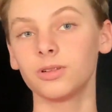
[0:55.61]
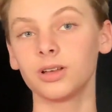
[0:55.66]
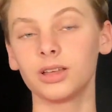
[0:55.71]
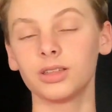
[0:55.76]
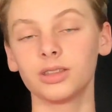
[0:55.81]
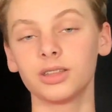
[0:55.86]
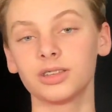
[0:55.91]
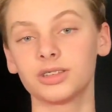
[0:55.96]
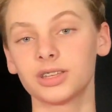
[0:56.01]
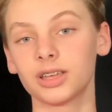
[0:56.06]

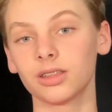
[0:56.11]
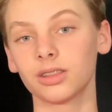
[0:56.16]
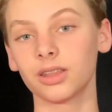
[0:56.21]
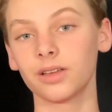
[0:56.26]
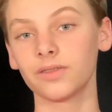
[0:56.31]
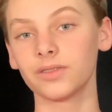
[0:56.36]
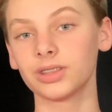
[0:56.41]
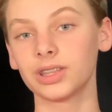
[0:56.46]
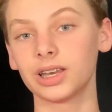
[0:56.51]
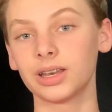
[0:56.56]
the sound
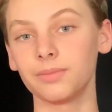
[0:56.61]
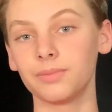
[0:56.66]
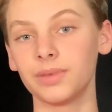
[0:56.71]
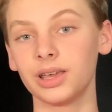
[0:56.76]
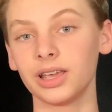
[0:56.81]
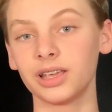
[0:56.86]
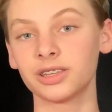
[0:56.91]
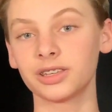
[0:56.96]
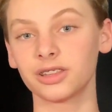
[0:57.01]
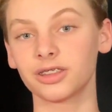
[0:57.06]
level that it
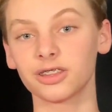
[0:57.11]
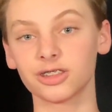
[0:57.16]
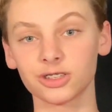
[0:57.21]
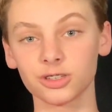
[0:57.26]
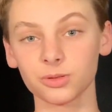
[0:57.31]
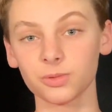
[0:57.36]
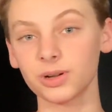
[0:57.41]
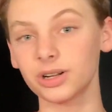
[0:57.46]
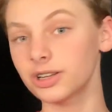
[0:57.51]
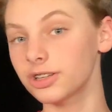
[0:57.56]
makes at the
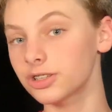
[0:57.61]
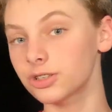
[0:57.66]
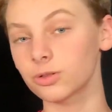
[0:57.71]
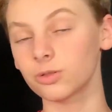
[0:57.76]
source,